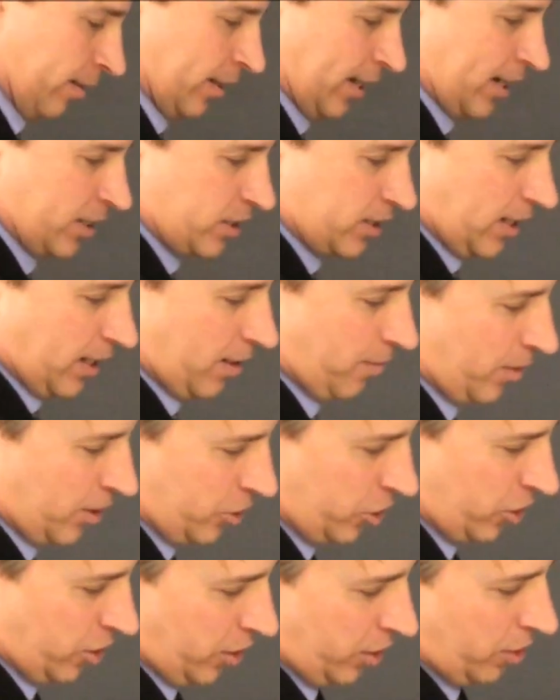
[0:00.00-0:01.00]
Next thing I
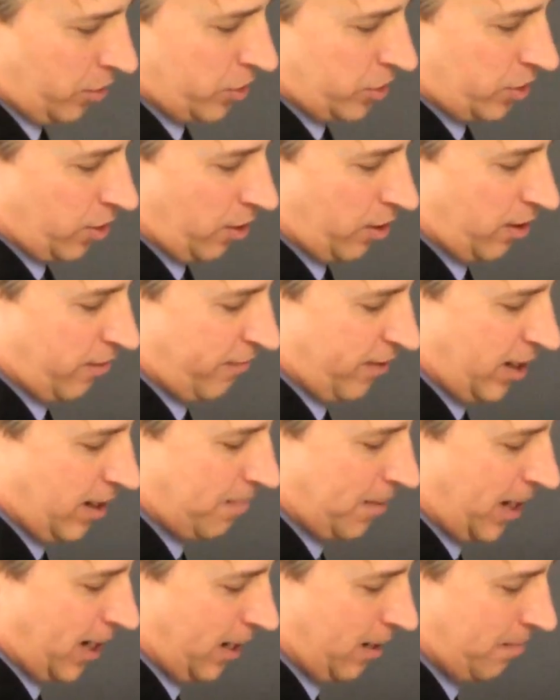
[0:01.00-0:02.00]
want you to do is go to the very
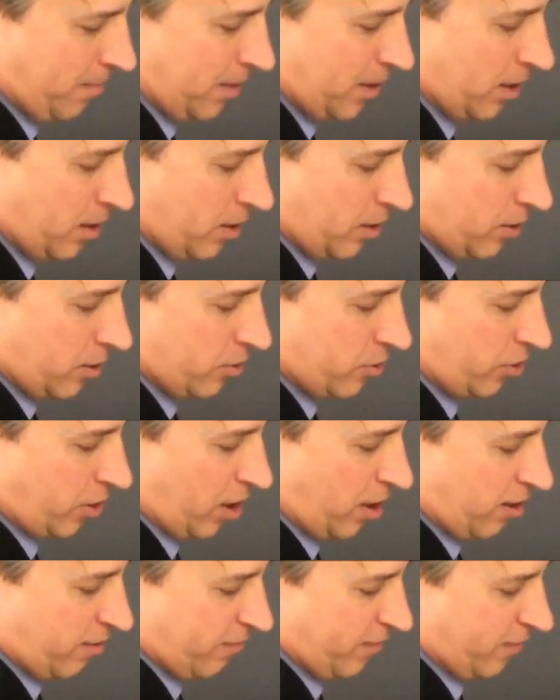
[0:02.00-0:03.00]
bottom,
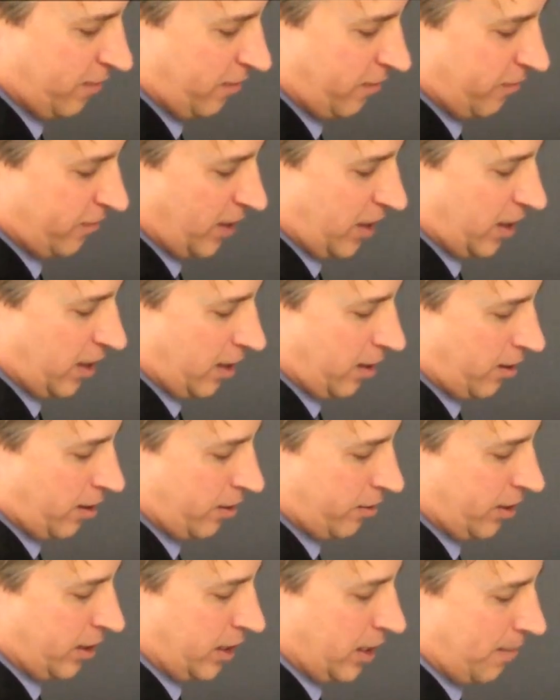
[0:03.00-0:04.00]
draw an
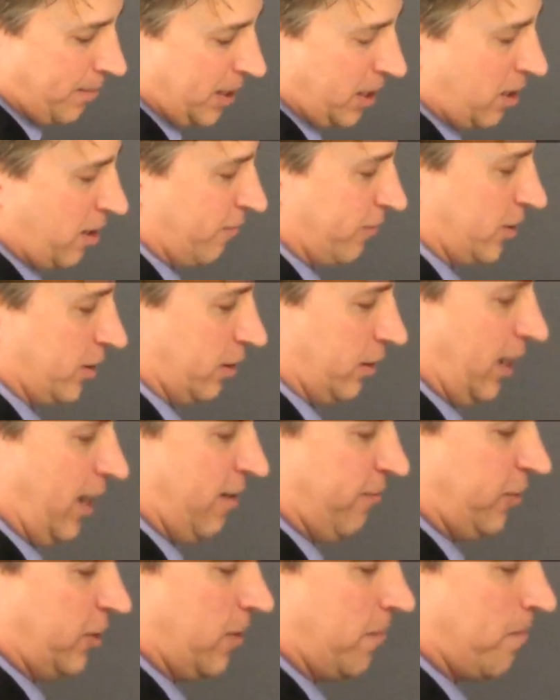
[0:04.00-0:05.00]
artery coming off the
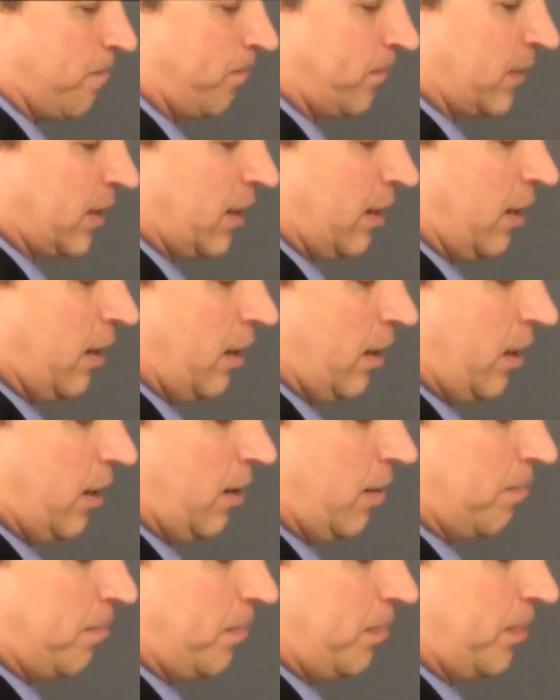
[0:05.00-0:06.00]
left,
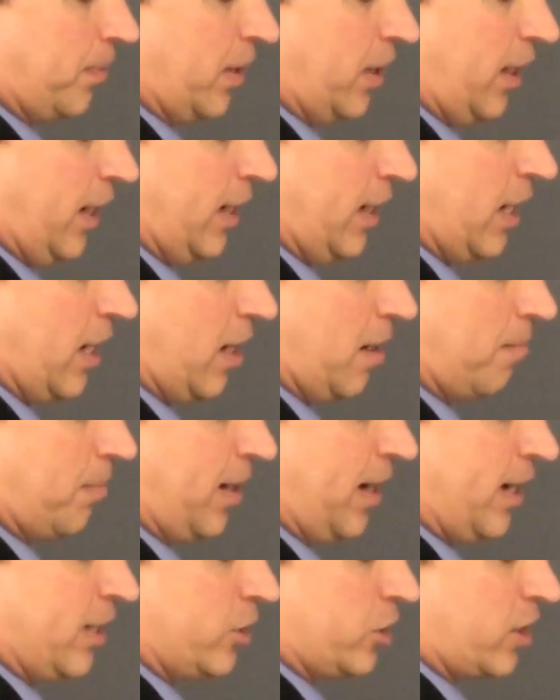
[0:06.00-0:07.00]
put a
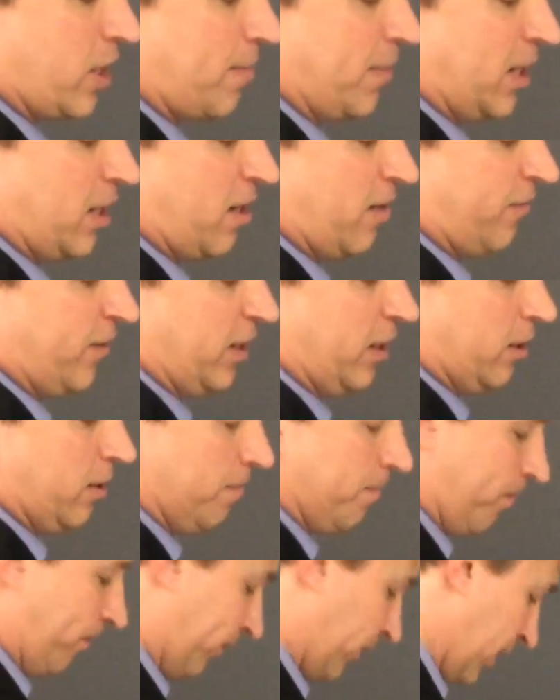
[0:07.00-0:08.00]
branch coming off
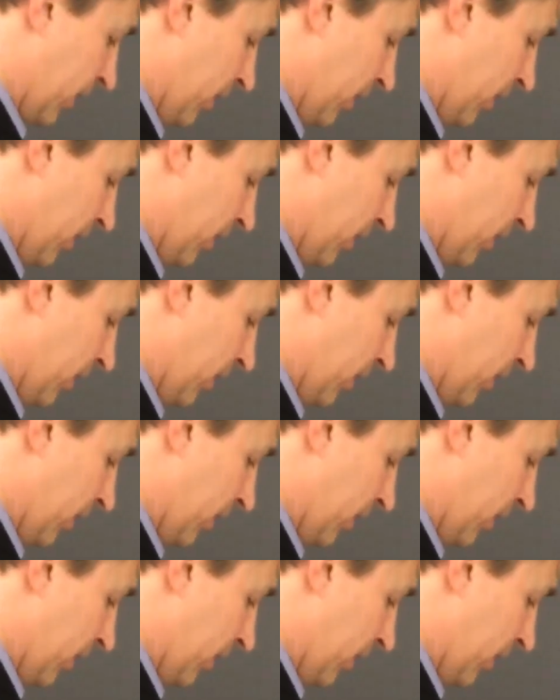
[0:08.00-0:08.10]
here.